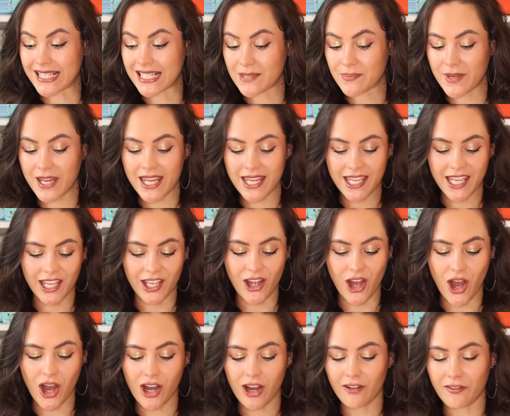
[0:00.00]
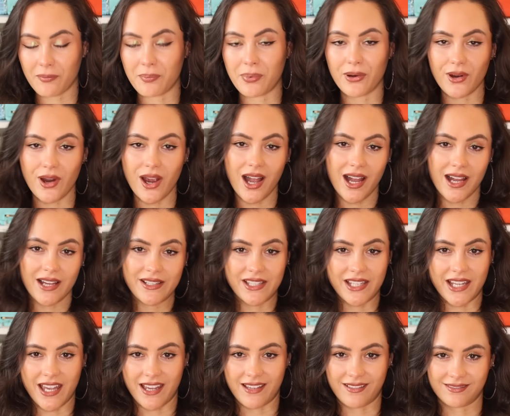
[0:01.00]
Speaking of
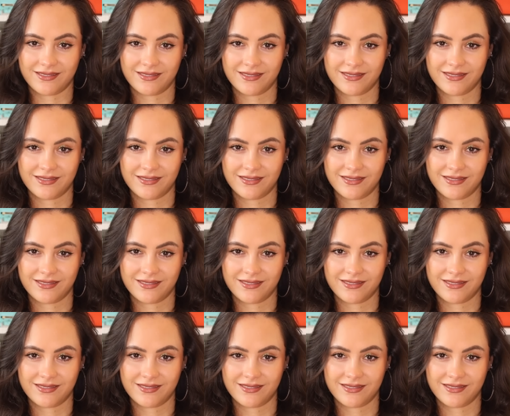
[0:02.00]
Prada,